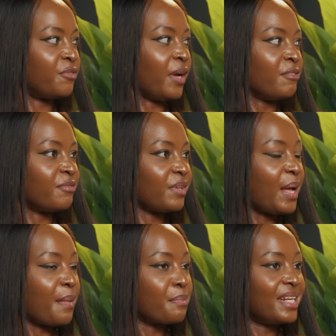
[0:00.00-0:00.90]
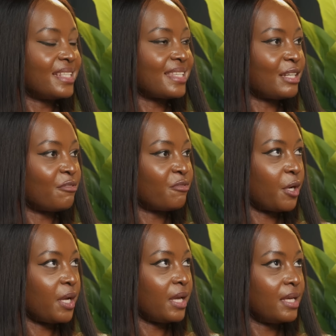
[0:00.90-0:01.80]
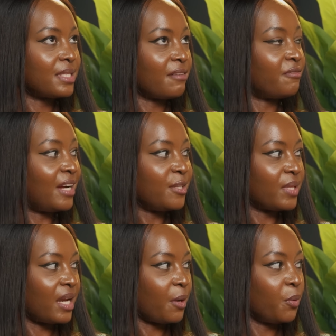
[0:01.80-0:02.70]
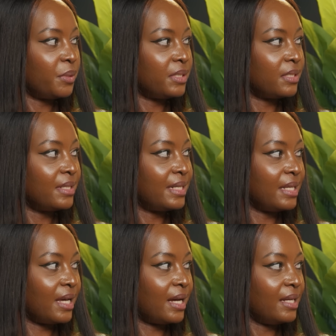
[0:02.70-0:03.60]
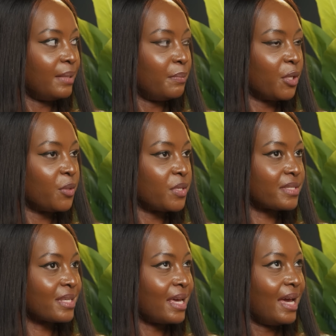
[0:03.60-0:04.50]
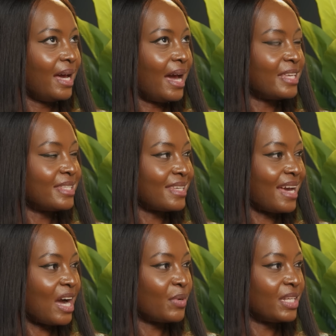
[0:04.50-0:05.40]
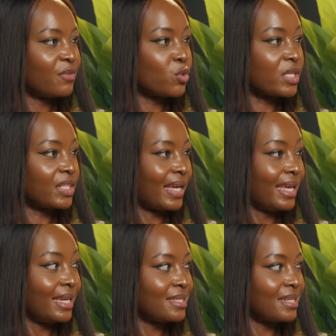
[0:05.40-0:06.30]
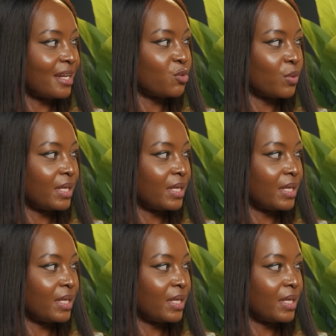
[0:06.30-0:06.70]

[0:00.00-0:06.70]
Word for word: five, but it's such a very it's a value that I hold dear yeah. because I see how it gives you such a head start to